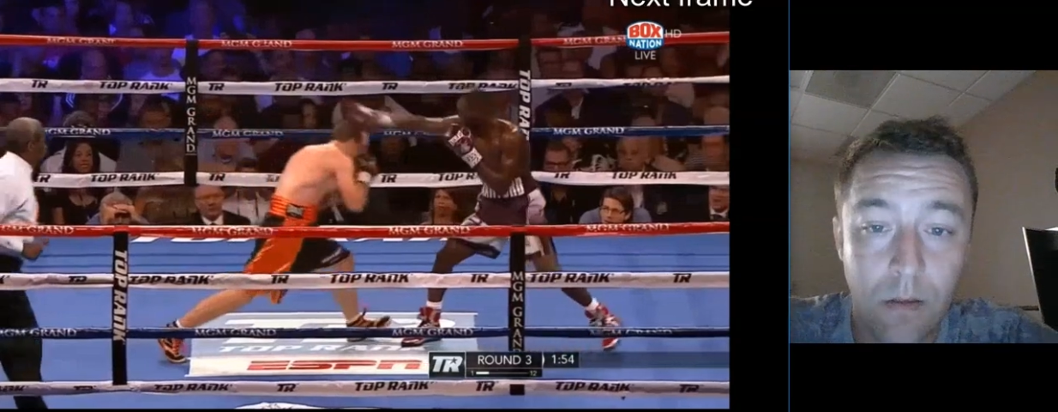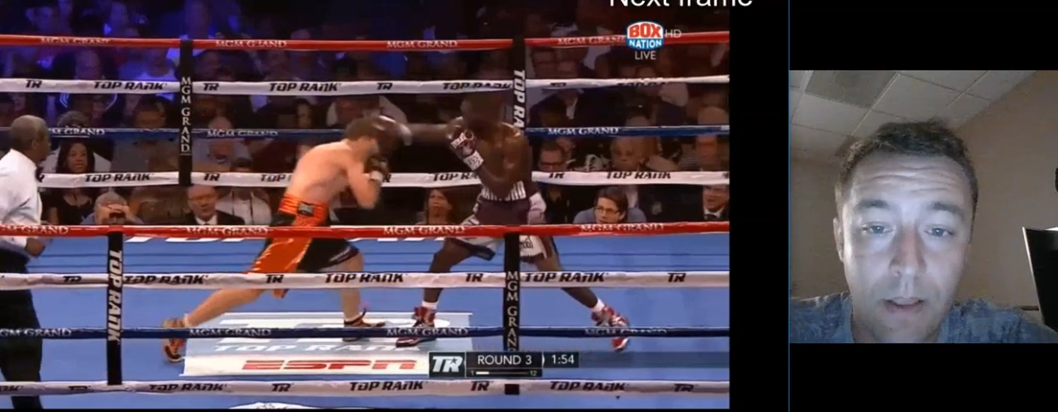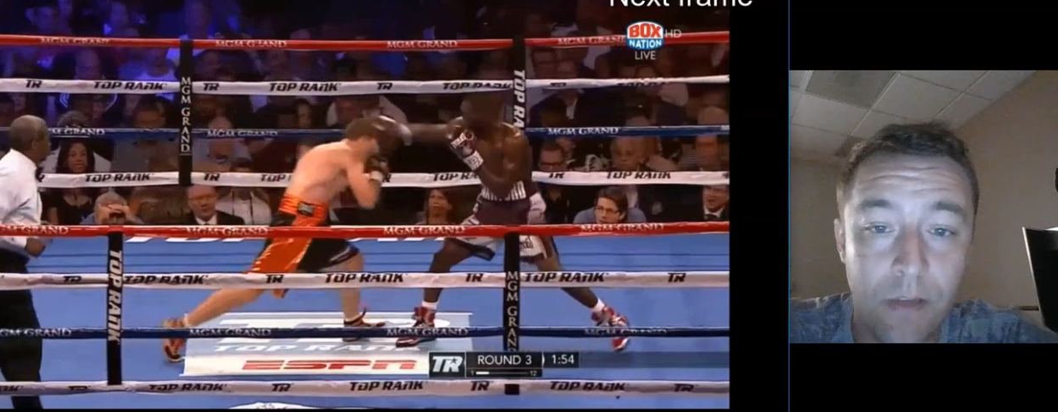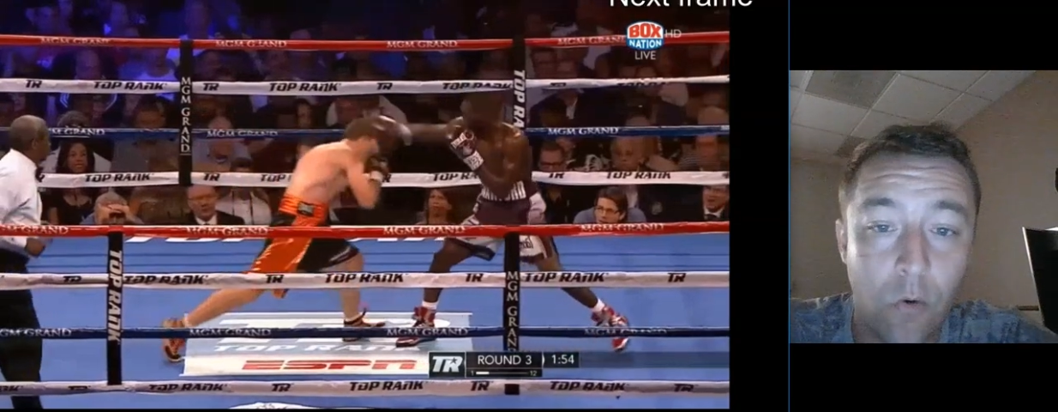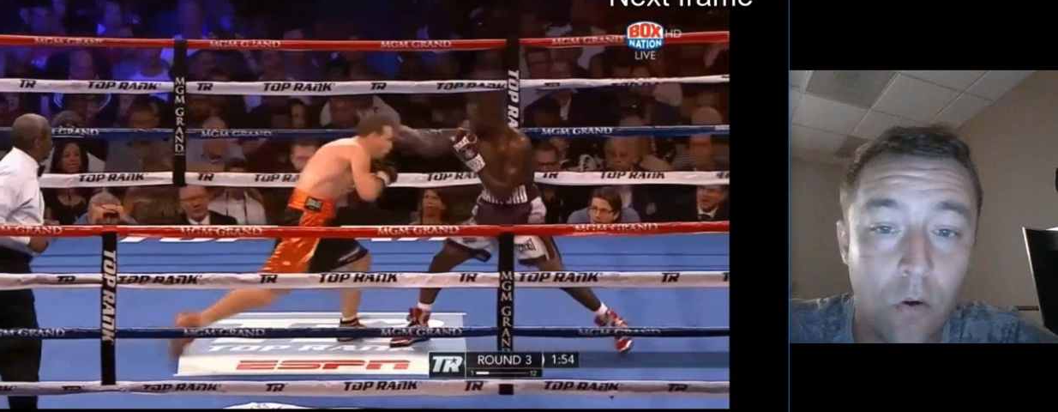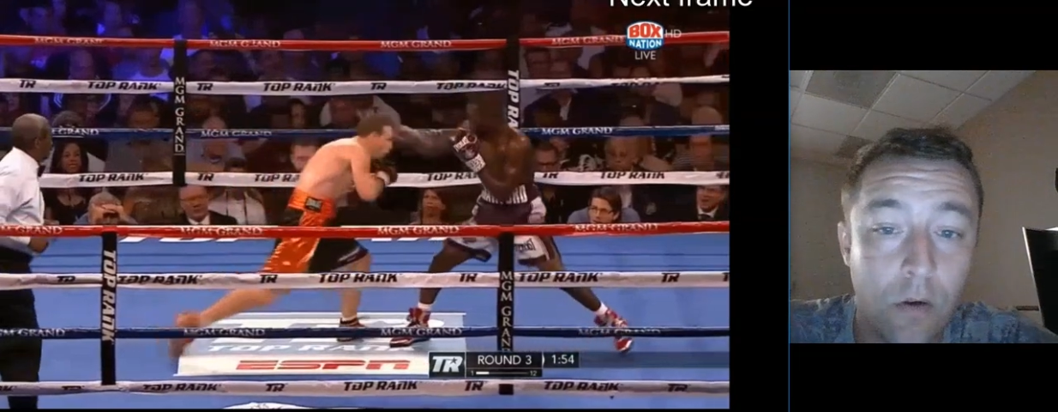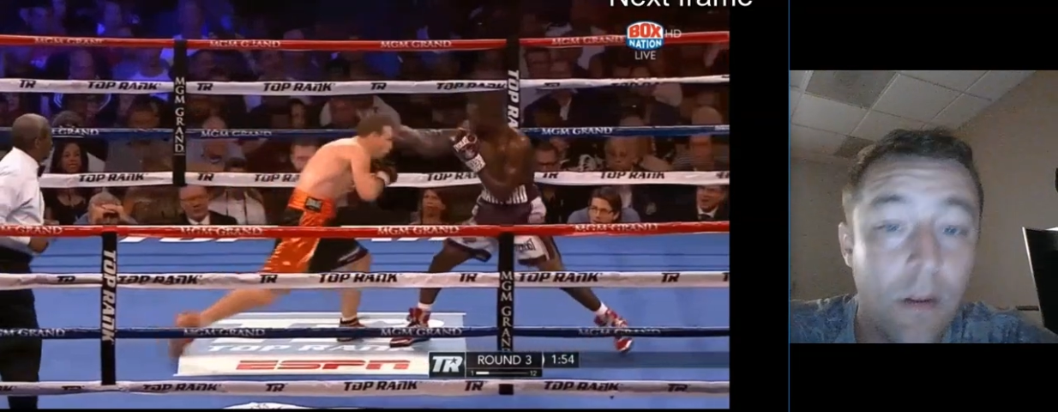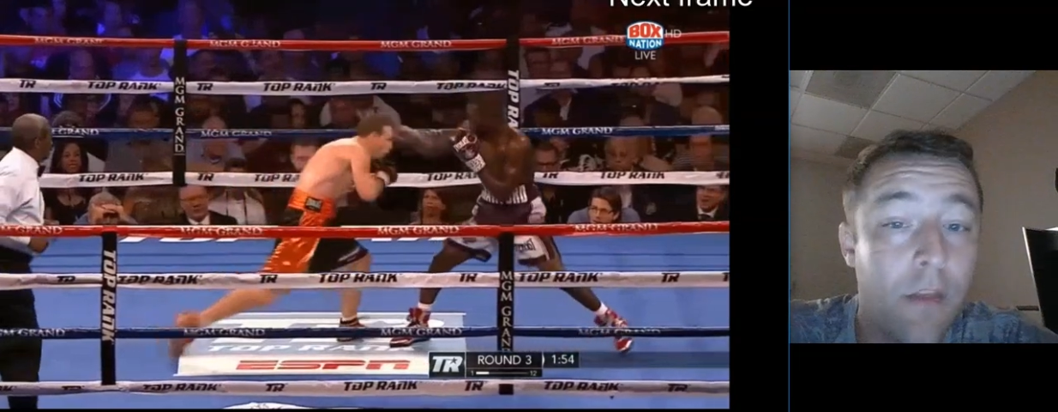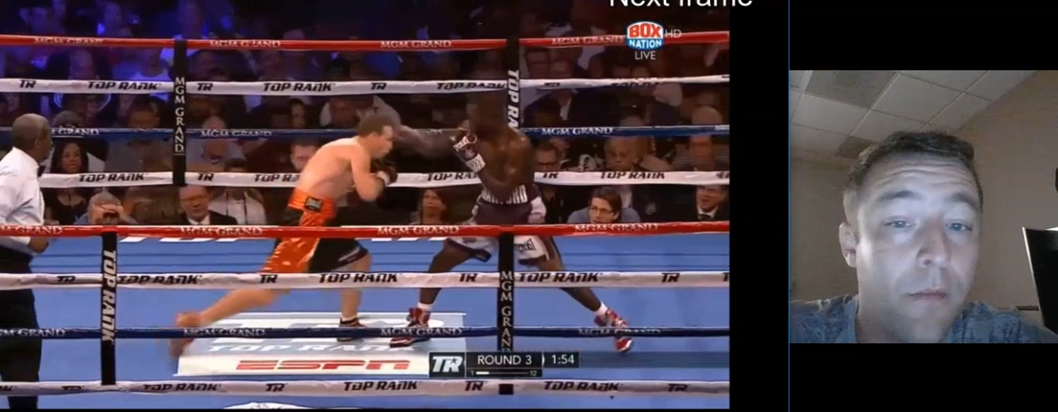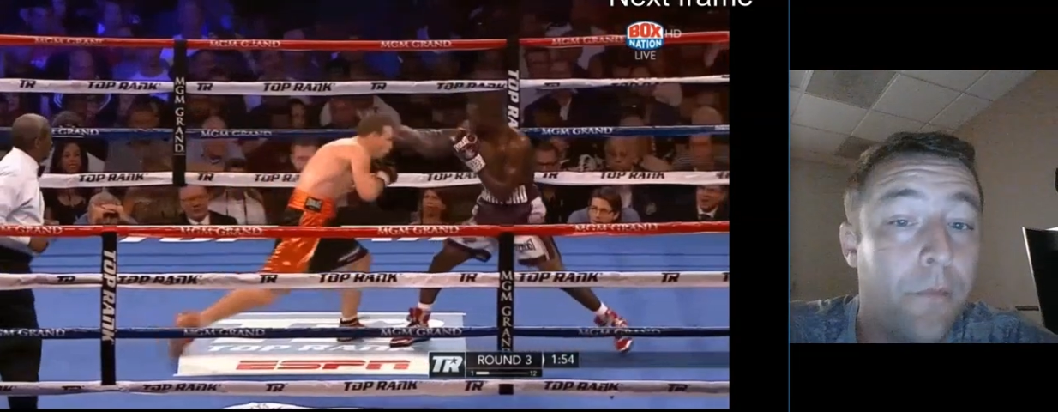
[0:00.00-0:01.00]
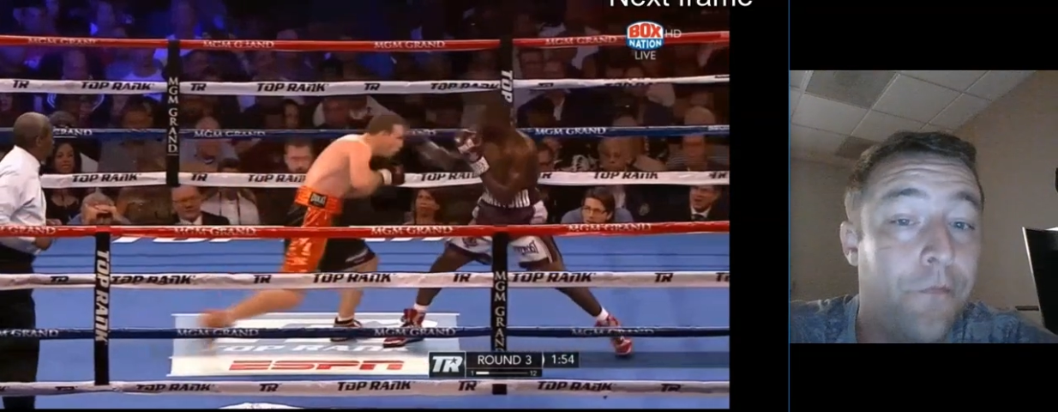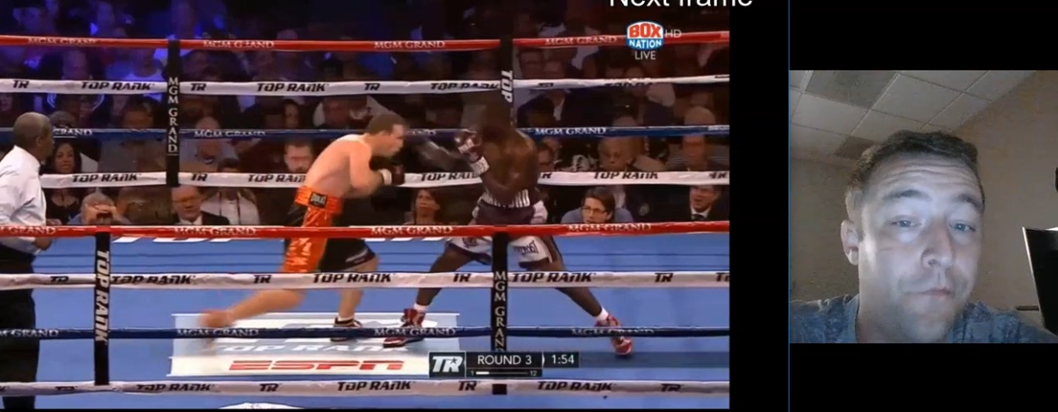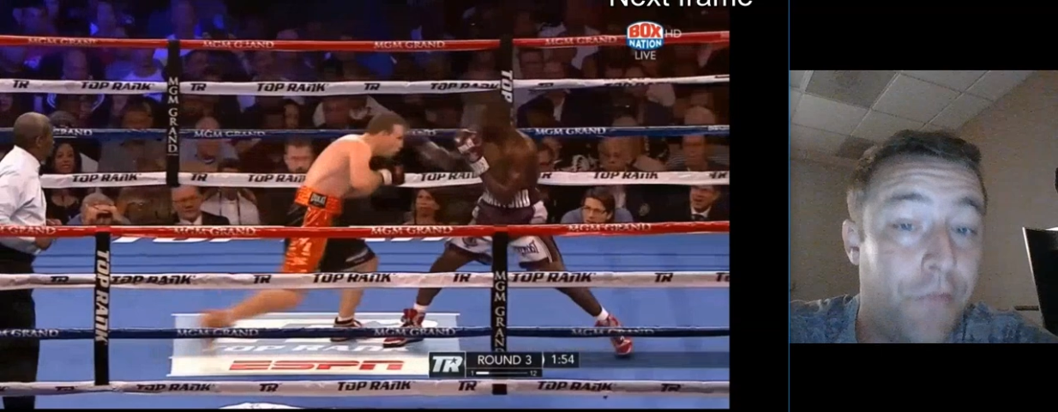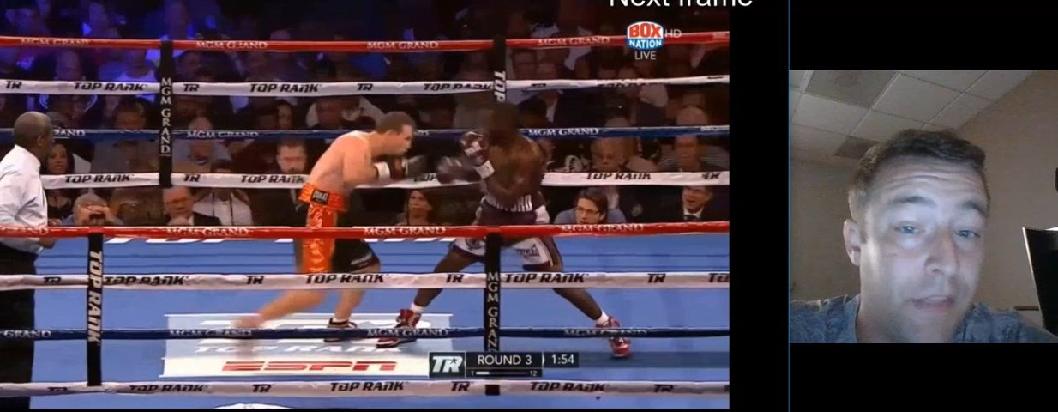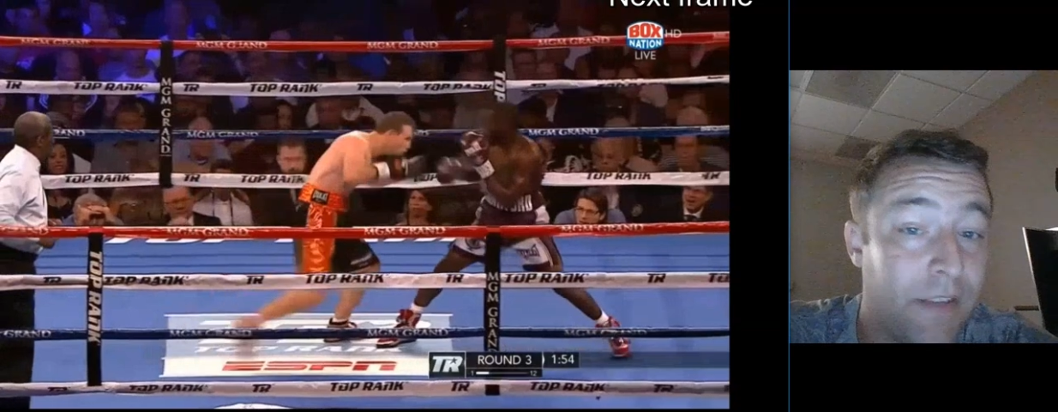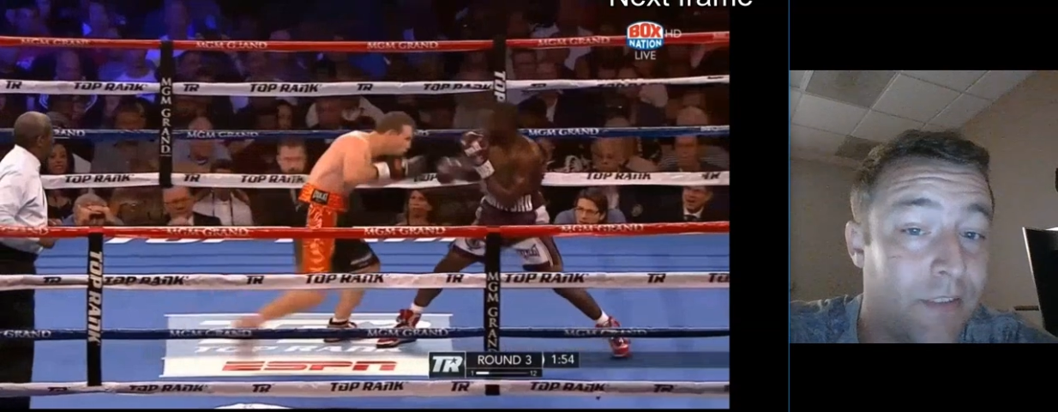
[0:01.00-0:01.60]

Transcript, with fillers: And Horn thinks